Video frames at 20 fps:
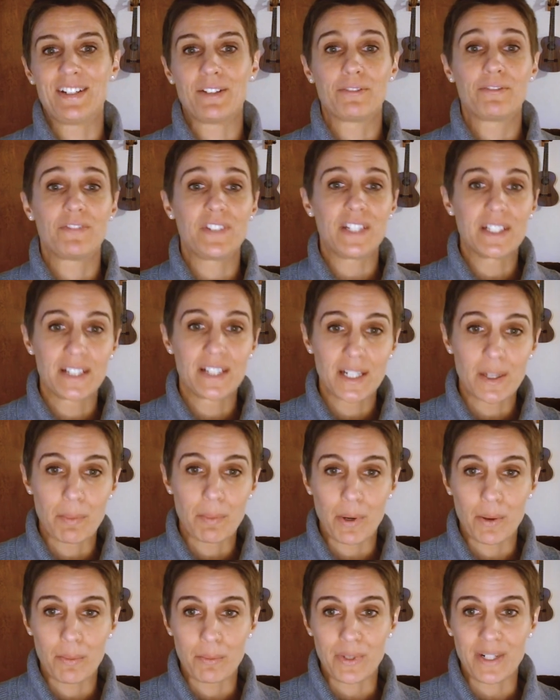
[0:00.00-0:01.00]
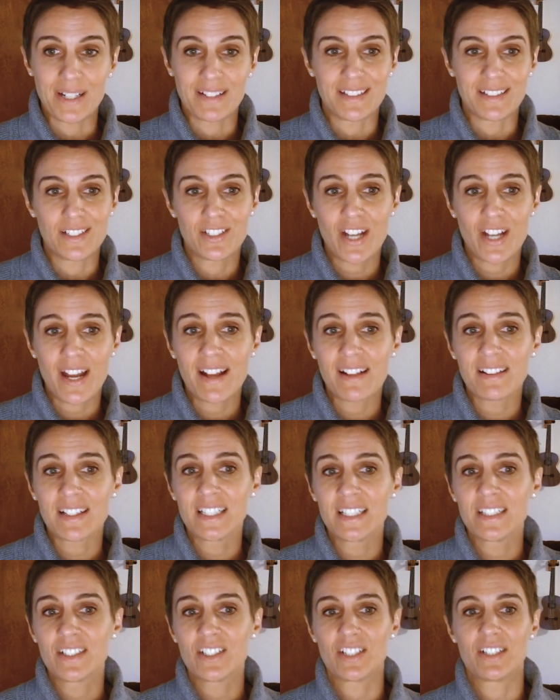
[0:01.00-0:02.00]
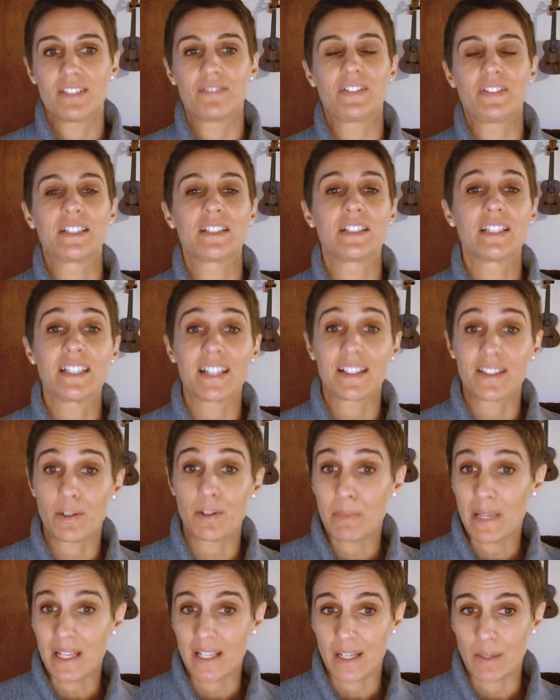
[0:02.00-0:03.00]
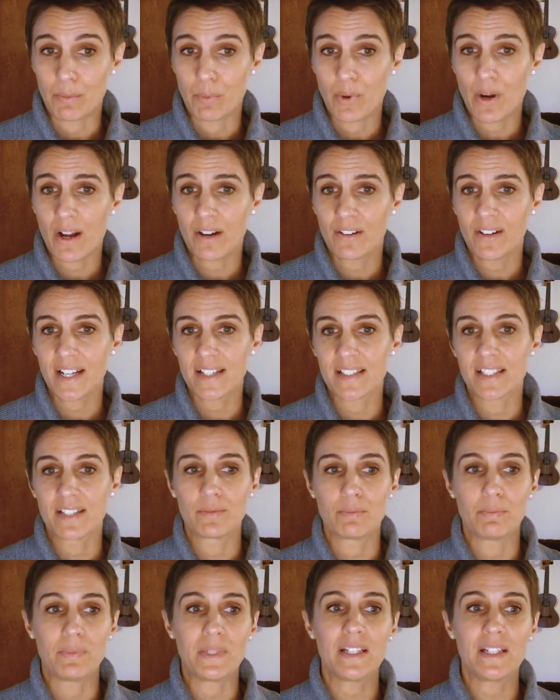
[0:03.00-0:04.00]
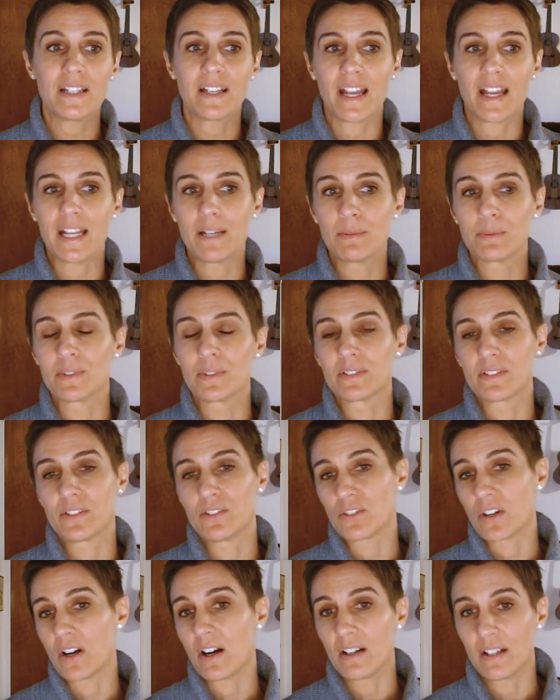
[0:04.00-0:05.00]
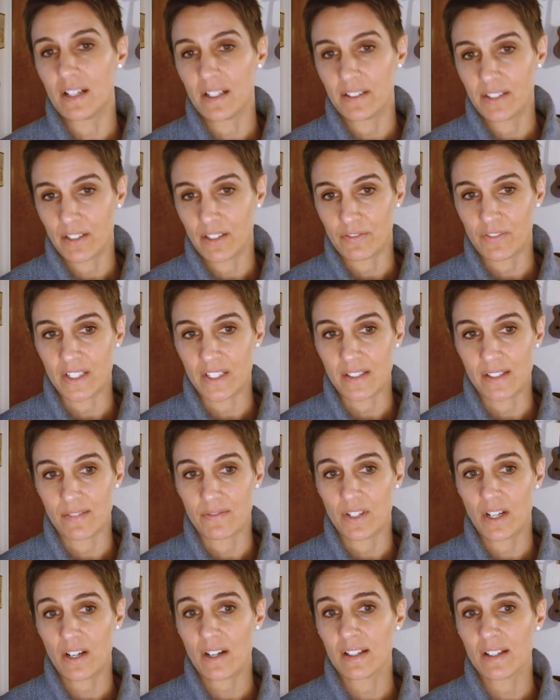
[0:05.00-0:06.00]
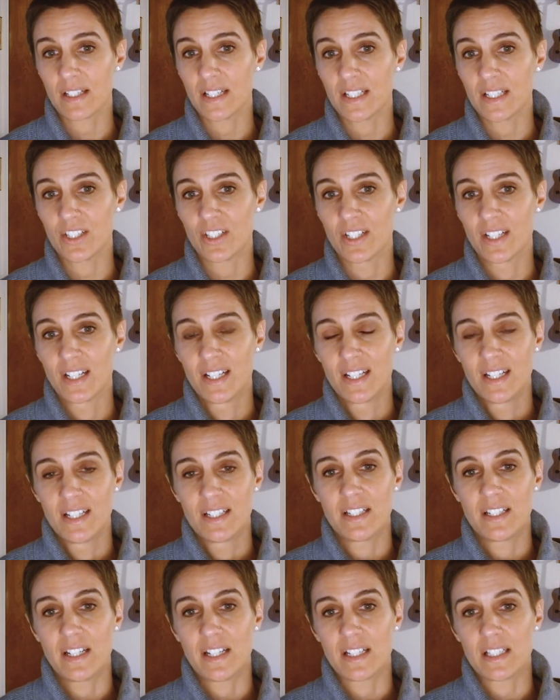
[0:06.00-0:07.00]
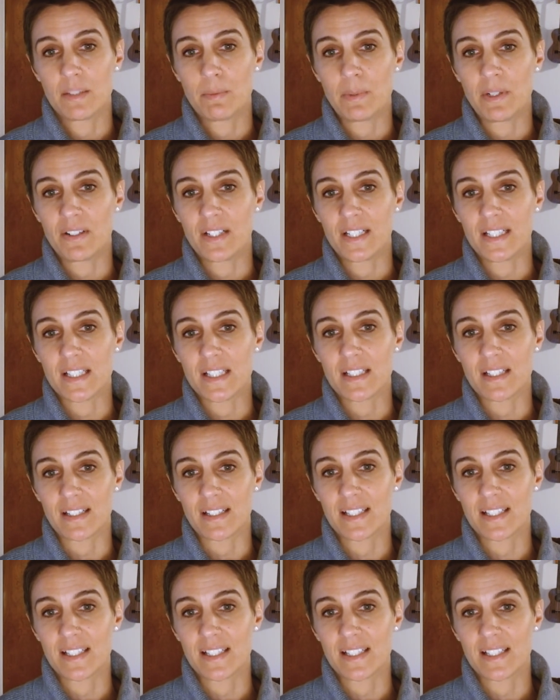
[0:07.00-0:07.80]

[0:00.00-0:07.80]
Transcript: you know, feeling appropriately challenged, feeling that they're making progress, and being able to draw on their funds of knowledge to experience